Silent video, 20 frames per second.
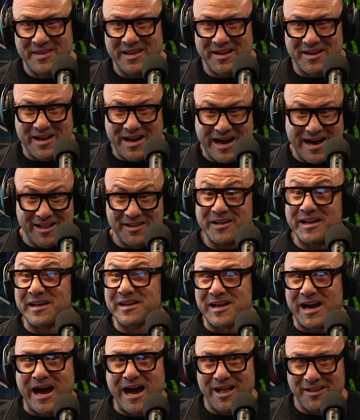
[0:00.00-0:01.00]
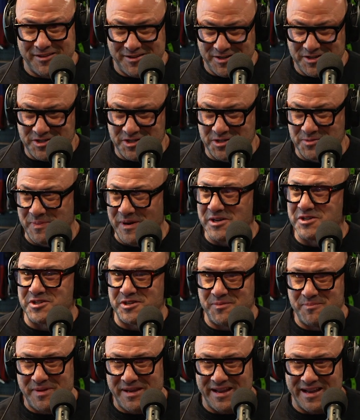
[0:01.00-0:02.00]
In college,
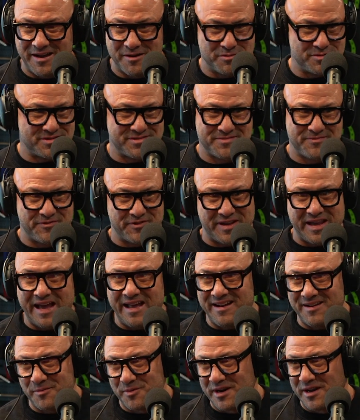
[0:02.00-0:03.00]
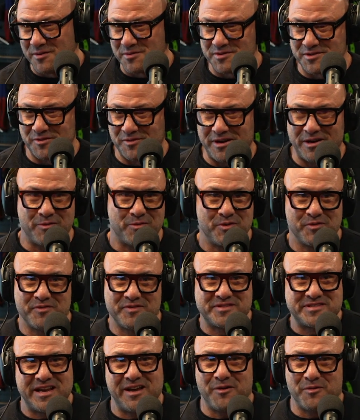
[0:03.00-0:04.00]
especially me, I was forget it what I was doing. I won't
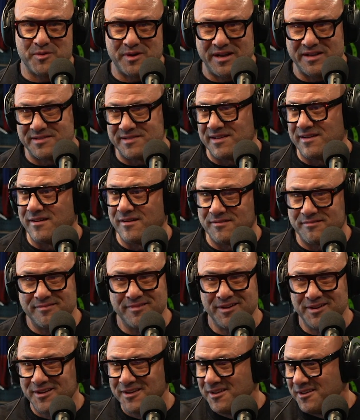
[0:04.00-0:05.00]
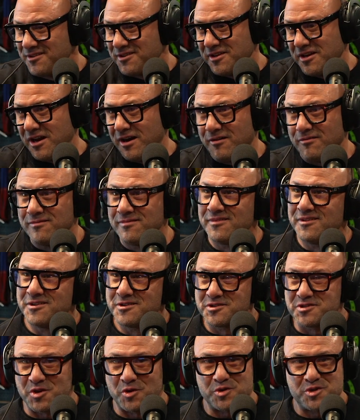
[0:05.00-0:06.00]
even tell what I did on,
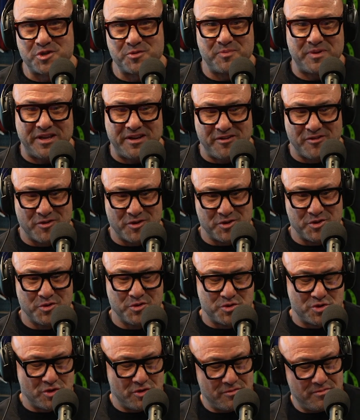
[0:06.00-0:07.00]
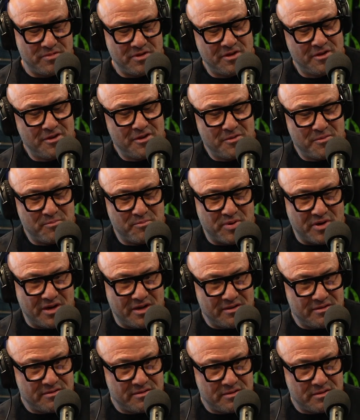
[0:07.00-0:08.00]
social media or YouTube.
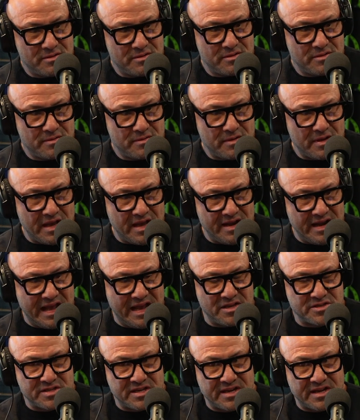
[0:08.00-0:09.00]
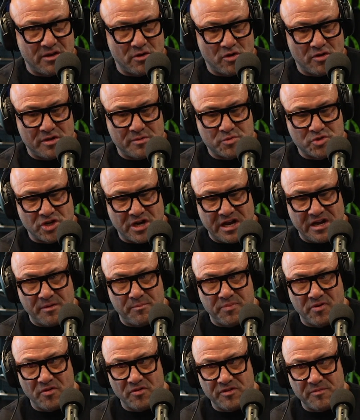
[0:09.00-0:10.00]
And as I get older, I'm trying
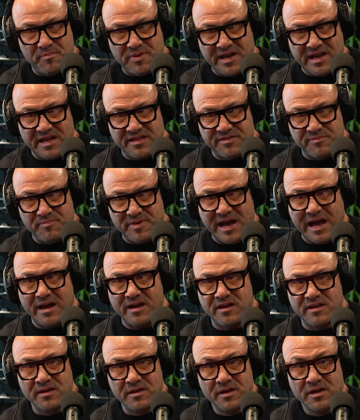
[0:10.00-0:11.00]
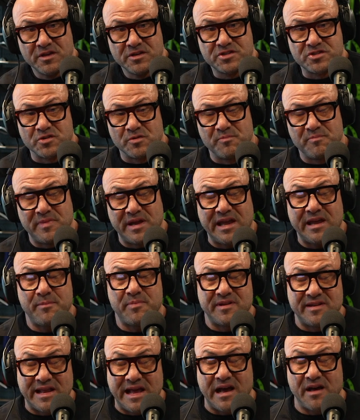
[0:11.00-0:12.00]
to pull the path back. So
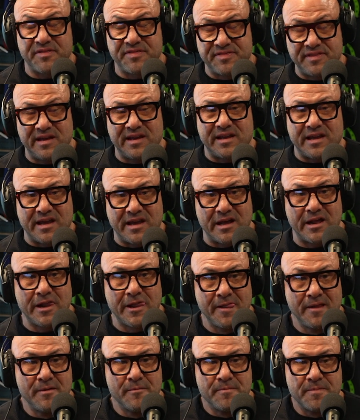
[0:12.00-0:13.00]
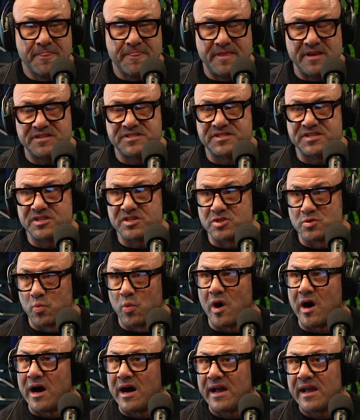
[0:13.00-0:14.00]
maybe now thinking, this is
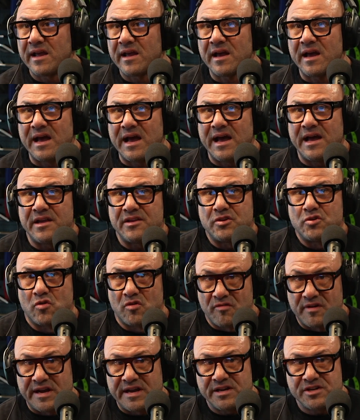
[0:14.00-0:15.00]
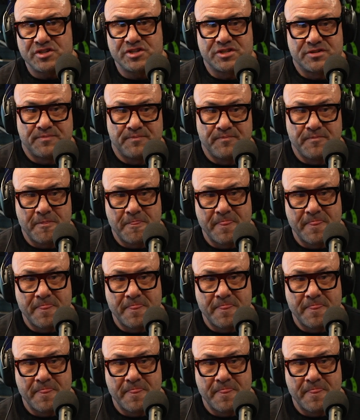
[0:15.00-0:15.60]
why at your age,